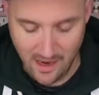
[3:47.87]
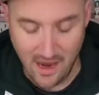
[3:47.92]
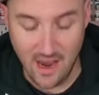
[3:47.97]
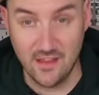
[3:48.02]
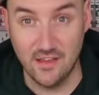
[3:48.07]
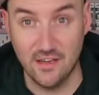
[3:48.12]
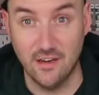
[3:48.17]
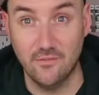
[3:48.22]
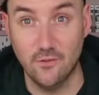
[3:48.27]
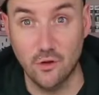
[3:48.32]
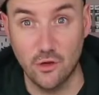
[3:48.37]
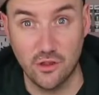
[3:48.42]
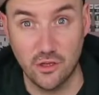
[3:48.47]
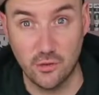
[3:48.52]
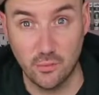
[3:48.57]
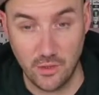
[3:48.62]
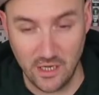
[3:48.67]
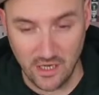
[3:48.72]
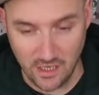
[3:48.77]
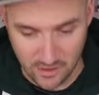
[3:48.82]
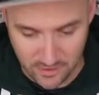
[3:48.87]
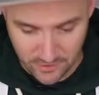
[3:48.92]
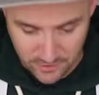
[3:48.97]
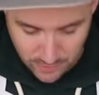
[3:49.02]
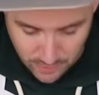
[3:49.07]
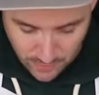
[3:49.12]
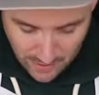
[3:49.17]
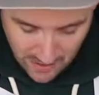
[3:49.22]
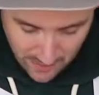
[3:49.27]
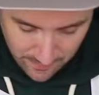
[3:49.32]
And then I've got 300
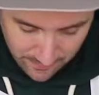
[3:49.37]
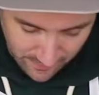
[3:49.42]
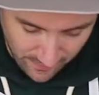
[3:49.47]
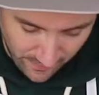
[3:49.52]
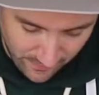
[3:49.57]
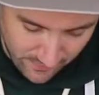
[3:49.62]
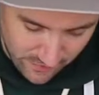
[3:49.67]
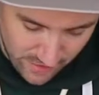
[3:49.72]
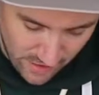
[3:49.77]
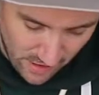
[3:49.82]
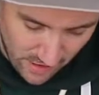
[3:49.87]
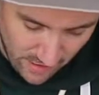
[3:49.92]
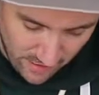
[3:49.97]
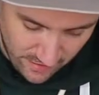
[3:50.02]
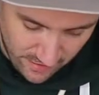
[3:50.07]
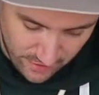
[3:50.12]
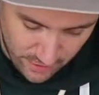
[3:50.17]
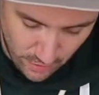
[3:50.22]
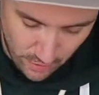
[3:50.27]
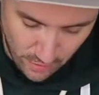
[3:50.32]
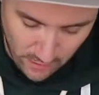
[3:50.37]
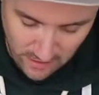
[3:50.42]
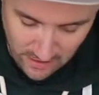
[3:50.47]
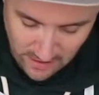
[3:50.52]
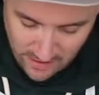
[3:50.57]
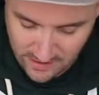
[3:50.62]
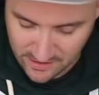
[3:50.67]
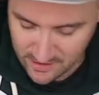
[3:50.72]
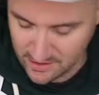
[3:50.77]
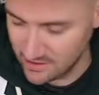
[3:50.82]
grams of dark
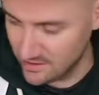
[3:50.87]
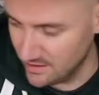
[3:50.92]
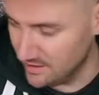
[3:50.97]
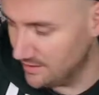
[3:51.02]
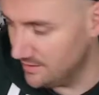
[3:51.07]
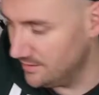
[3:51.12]
chocolate.